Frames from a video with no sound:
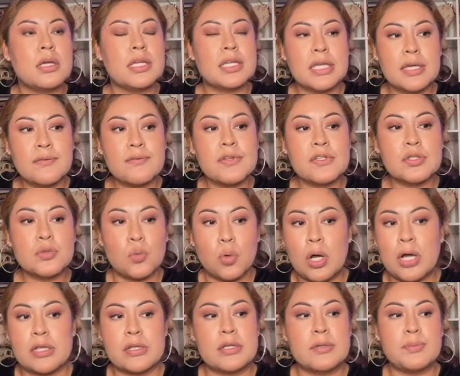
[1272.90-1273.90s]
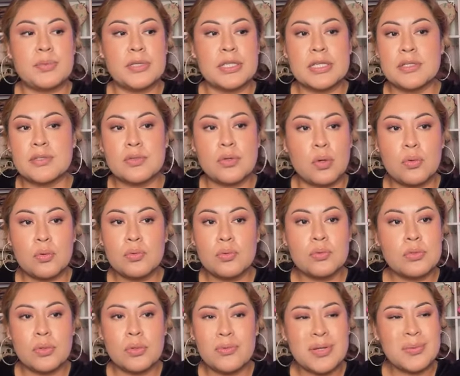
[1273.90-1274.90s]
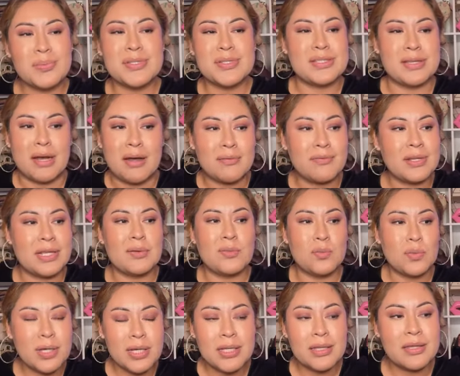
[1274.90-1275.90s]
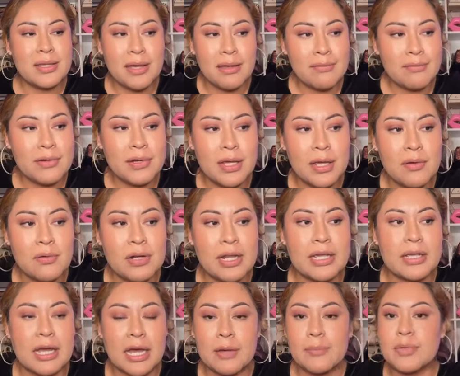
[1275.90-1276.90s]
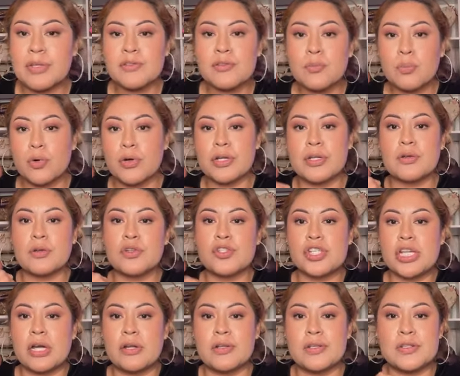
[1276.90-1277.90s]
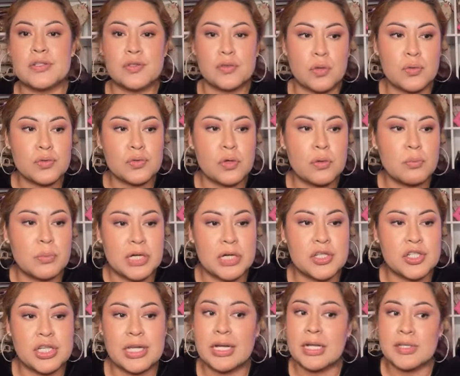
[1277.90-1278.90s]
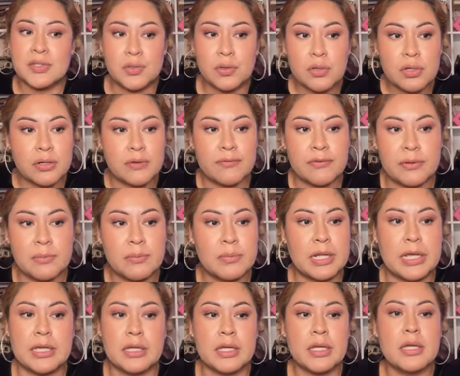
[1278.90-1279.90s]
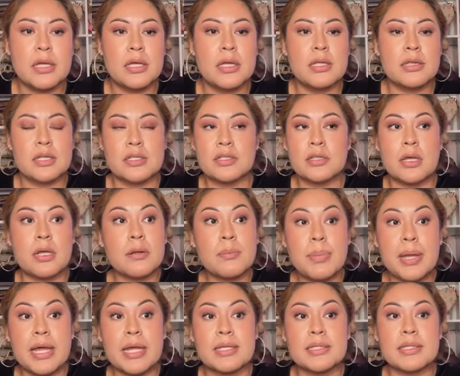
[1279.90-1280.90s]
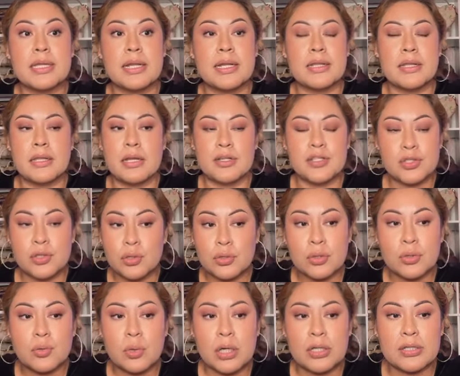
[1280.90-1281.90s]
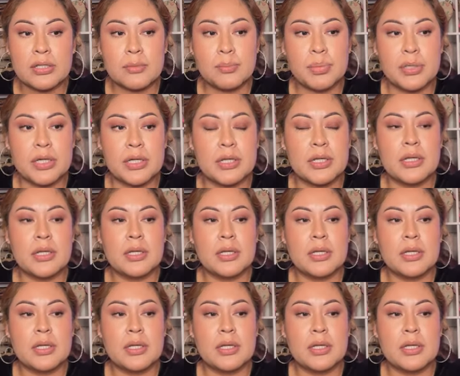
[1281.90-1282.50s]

give us quality please don't don't rip us off like what in the f and hell like i've been supporting coach Chowley so so much and i still love them like there's a lot of bags that they're still good quality but